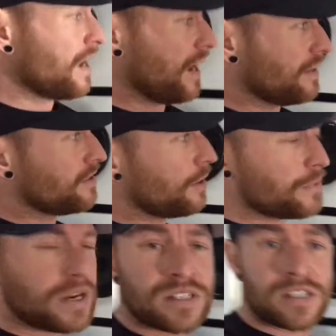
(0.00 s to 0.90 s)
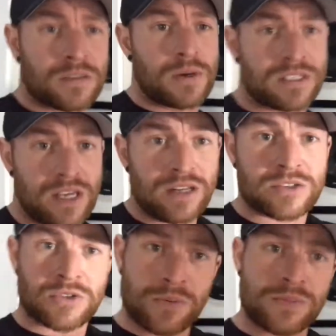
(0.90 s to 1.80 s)
And the operating system, I said
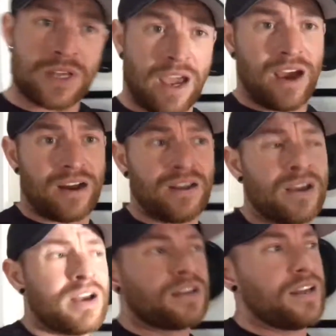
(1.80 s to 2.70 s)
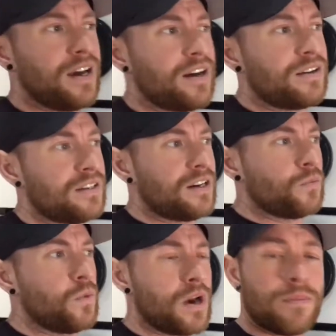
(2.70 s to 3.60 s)
trimmed down. Now
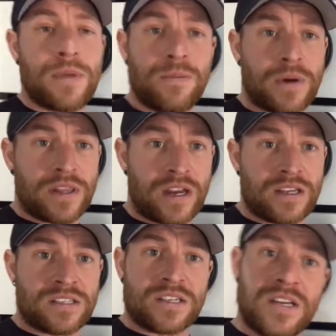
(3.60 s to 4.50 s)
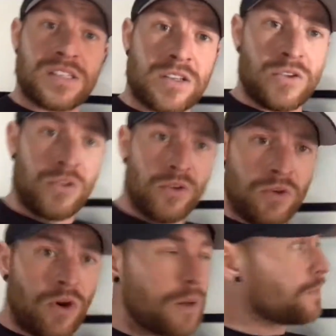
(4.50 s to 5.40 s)
what I mean by that is it is a
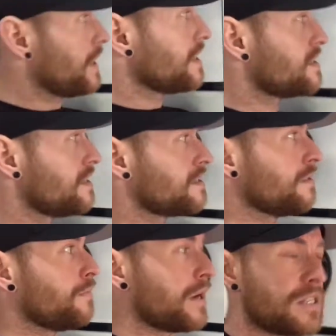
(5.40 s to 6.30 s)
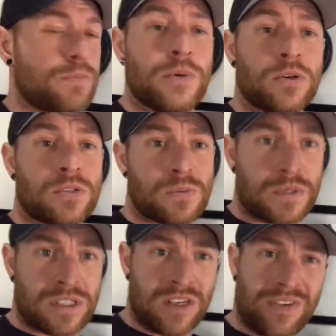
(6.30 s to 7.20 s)
new operating system, but it's built
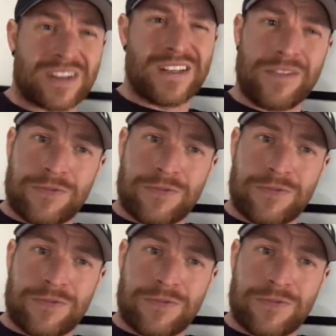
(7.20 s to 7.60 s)
specifically